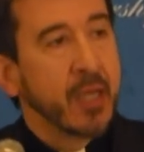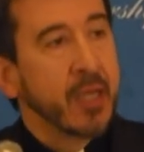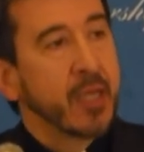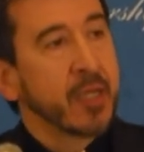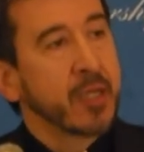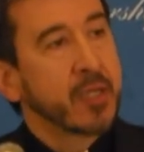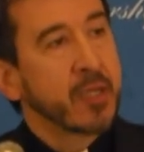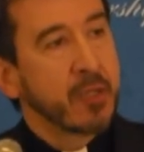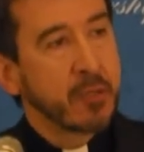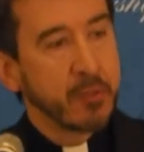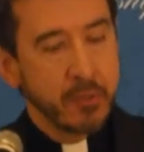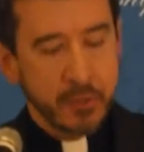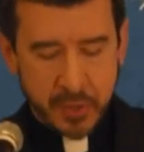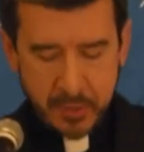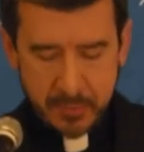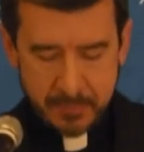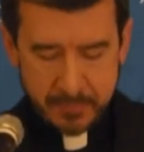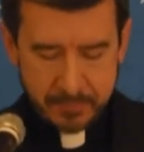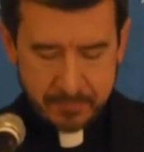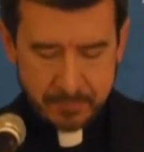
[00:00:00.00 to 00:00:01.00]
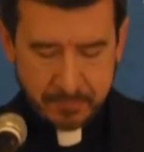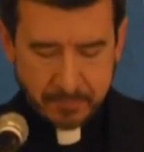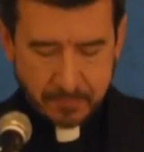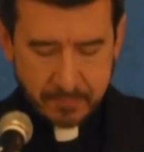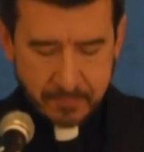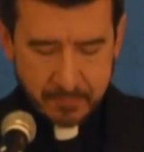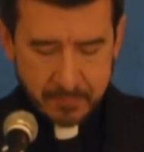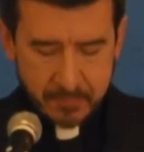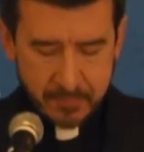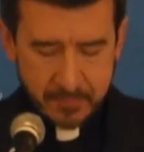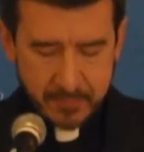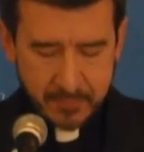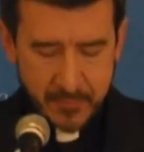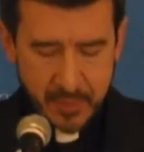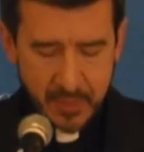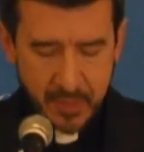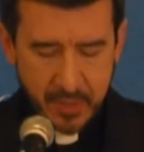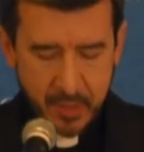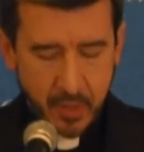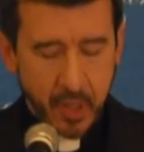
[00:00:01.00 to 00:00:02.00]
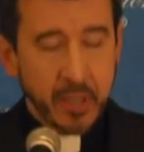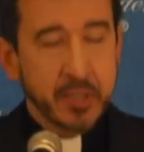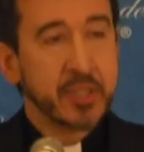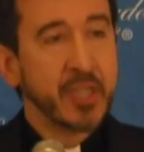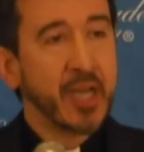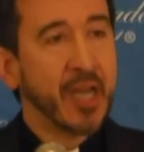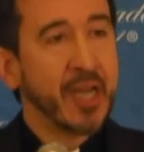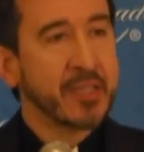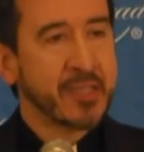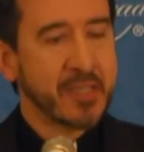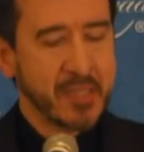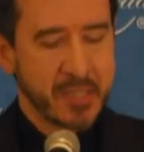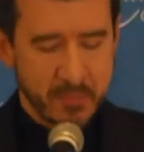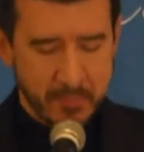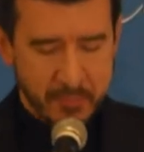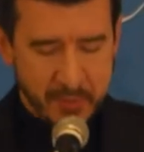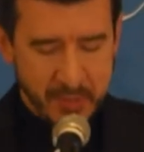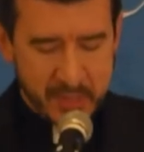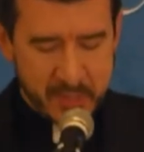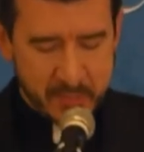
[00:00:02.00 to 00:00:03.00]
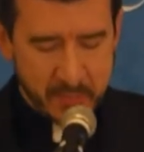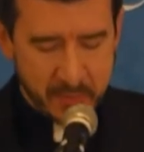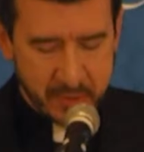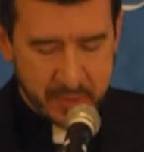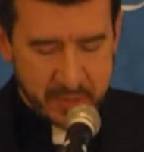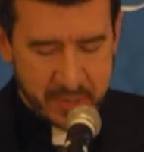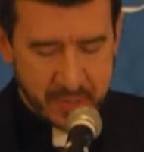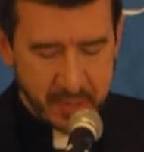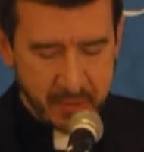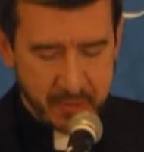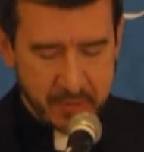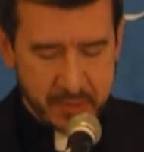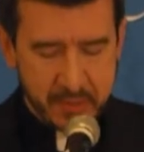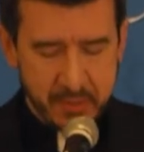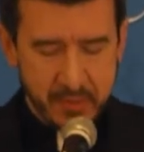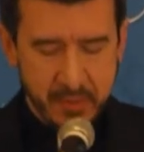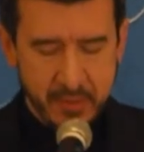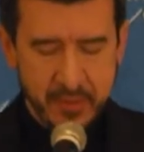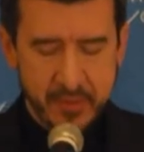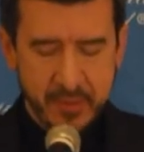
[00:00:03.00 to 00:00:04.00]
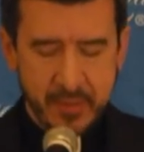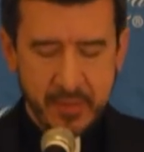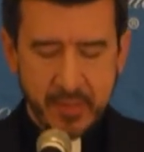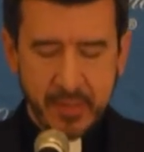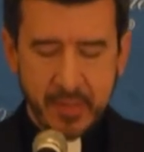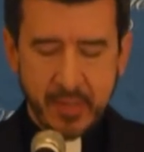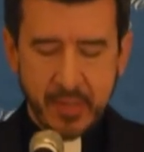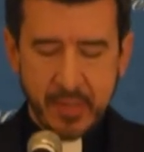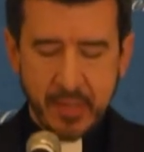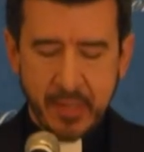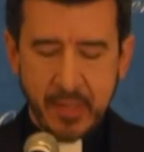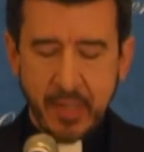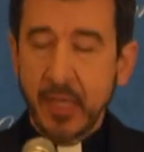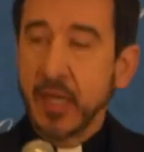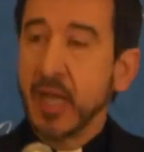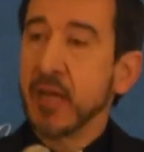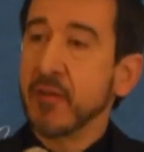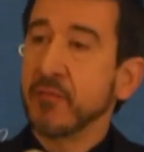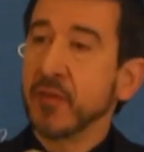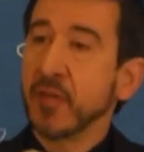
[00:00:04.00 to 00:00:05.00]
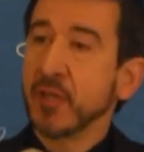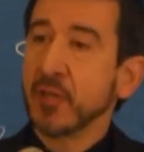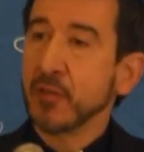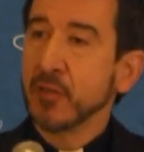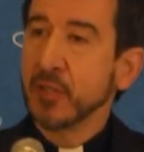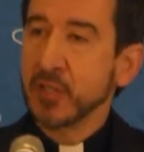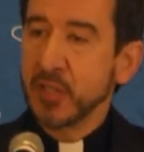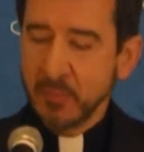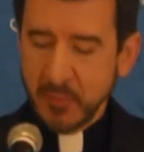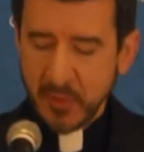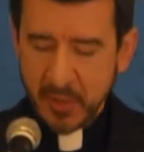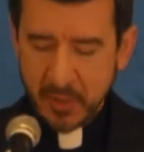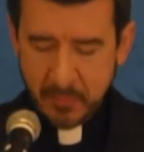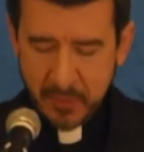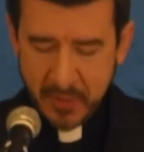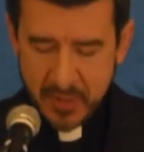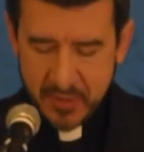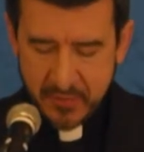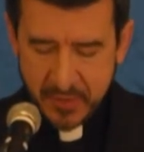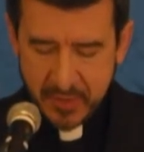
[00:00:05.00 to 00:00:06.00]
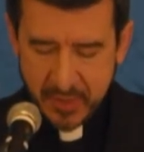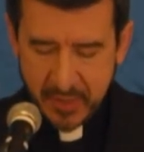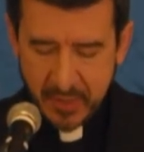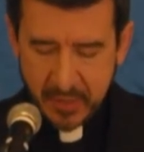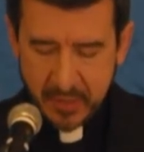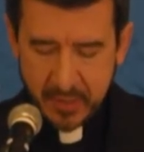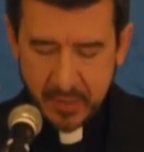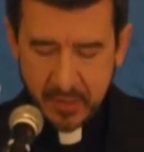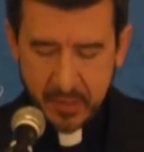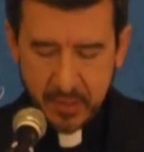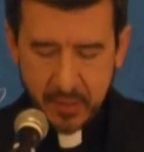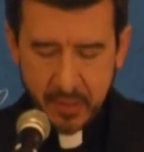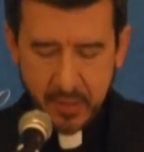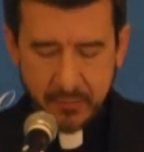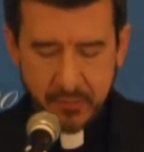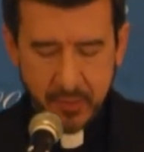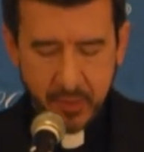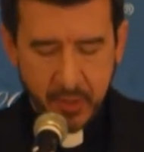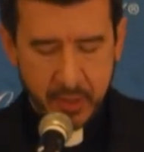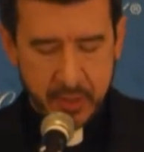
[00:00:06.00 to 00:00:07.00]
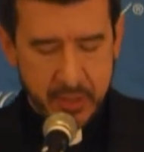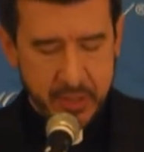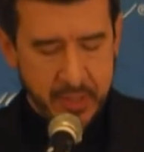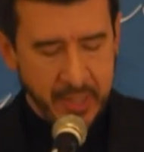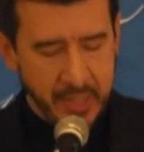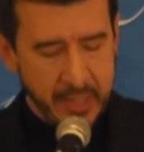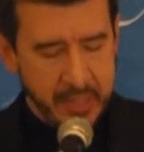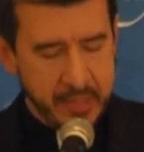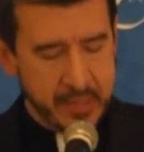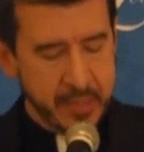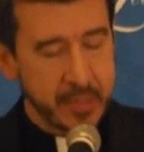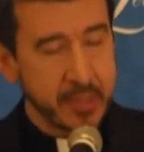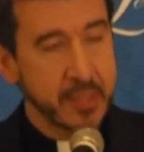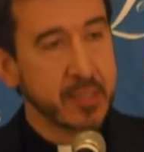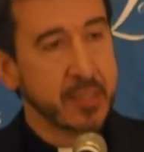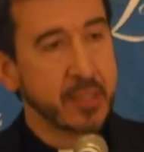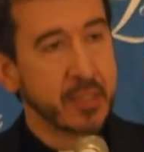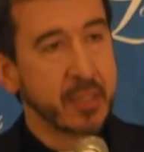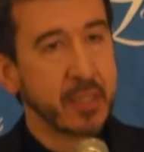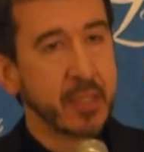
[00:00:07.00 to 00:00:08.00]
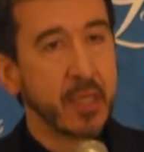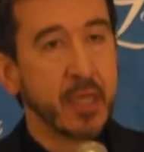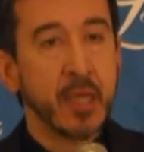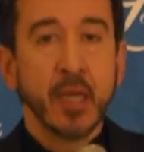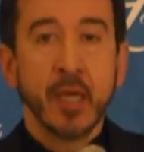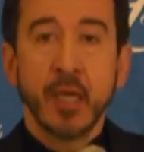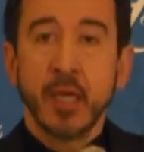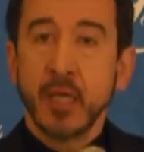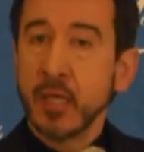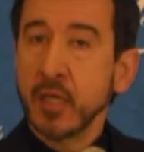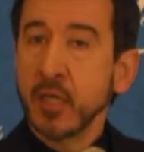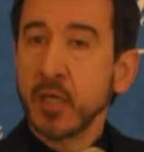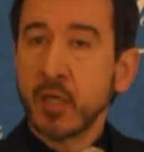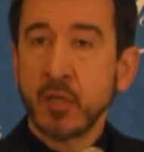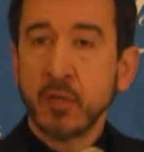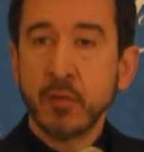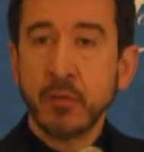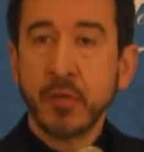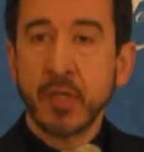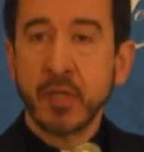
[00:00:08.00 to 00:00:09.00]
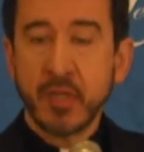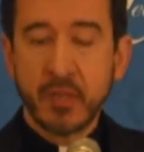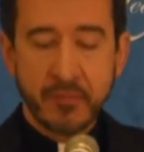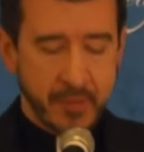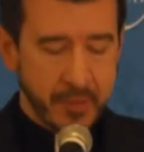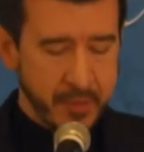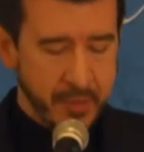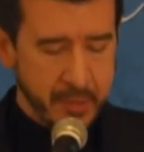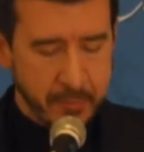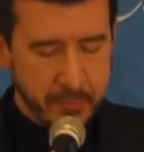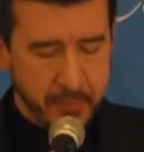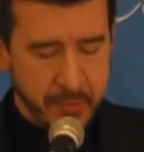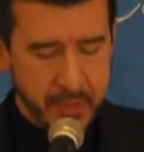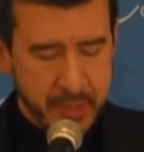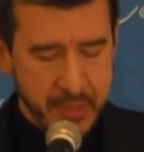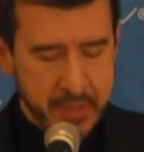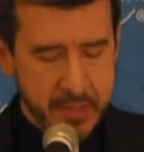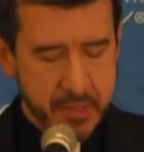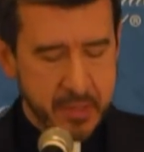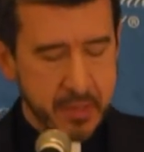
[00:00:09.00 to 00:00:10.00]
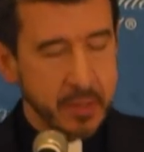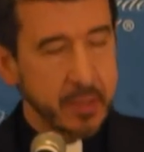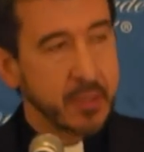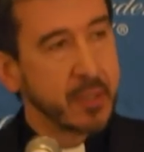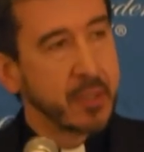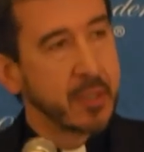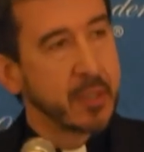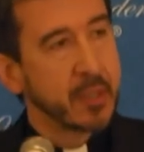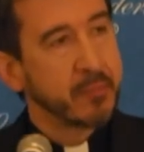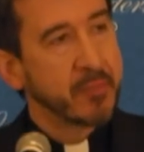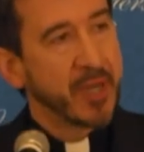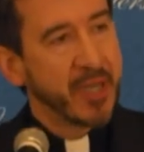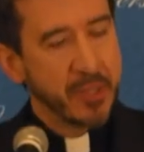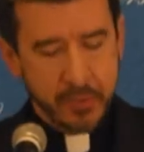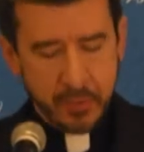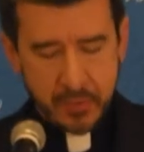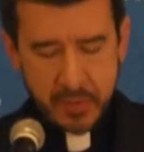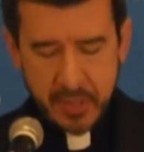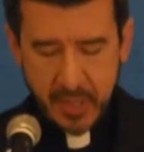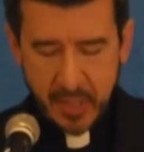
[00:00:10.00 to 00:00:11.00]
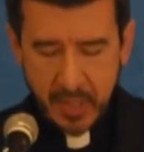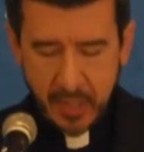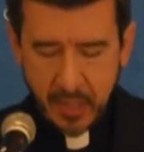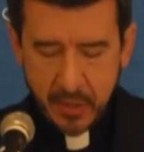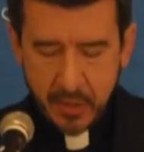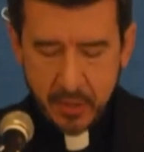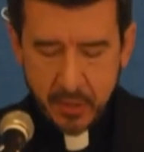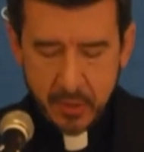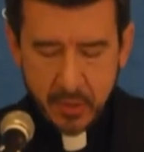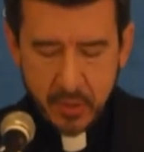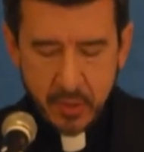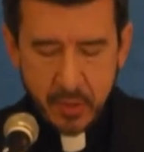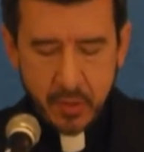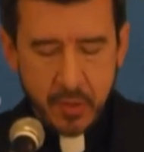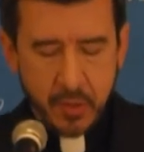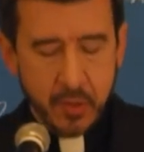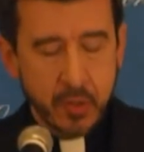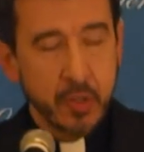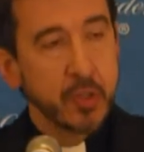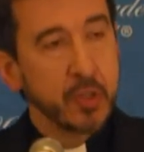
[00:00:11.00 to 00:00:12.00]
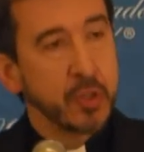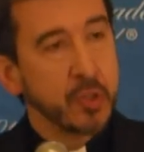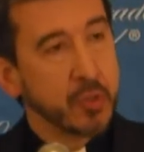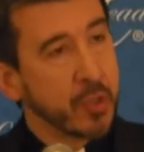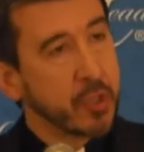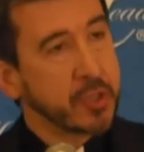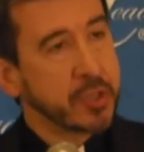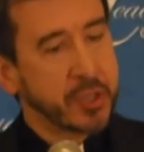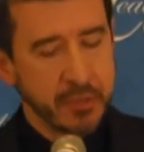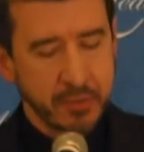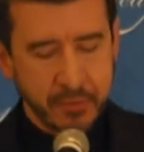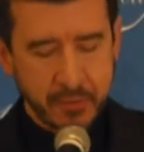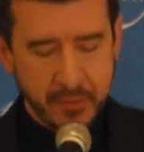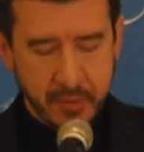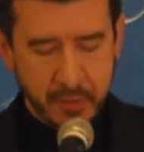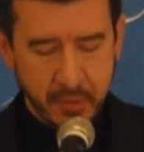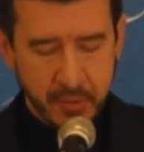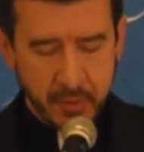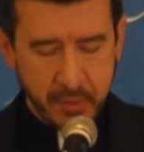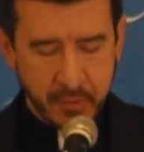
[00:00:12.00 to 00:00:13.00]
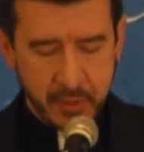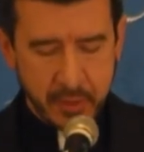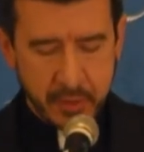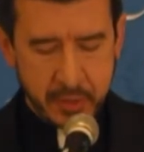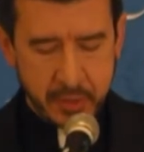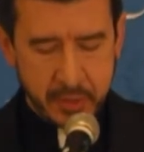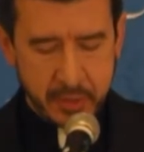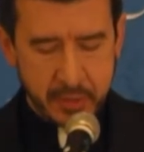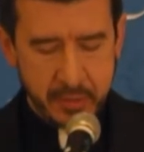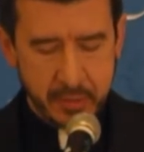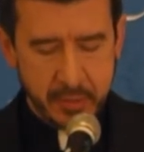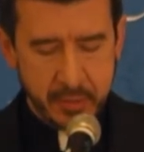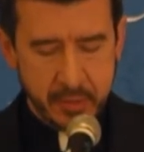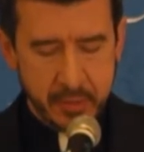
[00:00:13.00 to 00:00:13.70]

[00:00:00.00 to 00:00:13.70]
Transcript: In conclusion, the Archdiocese and Presbyters Council and every clergyman and presbytera of the Archdiocese, including the very priest by whose hand your children are nourished